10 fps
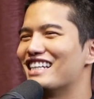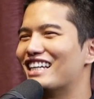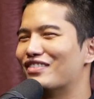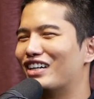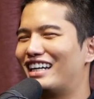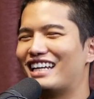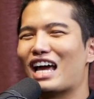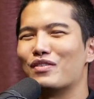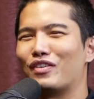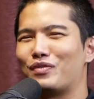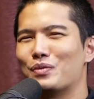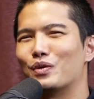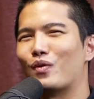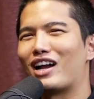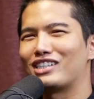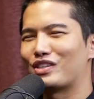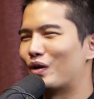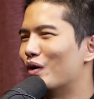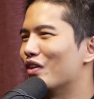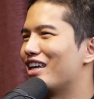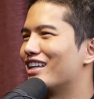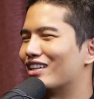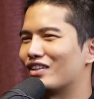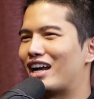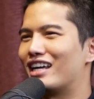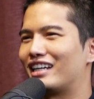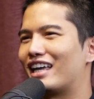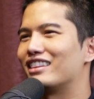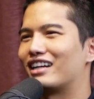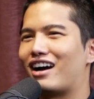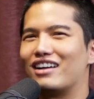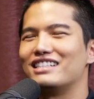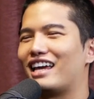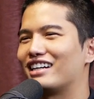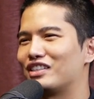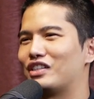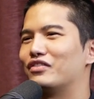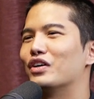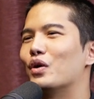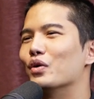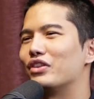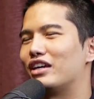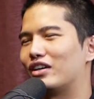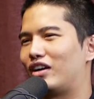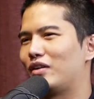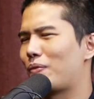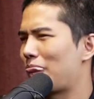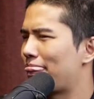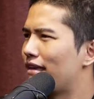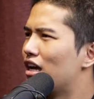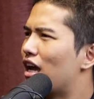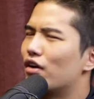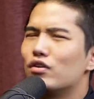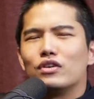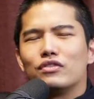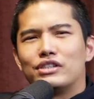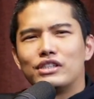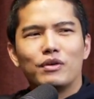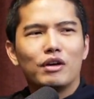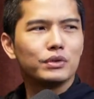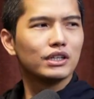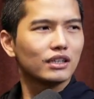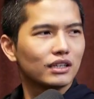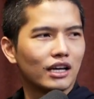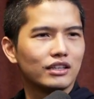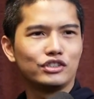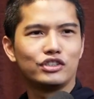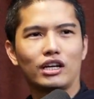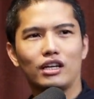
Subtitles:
but yeah, if people watch the whole thing, they'll kind of get the context of the whole thing, right? I don't know if it's in my book. I have to check it.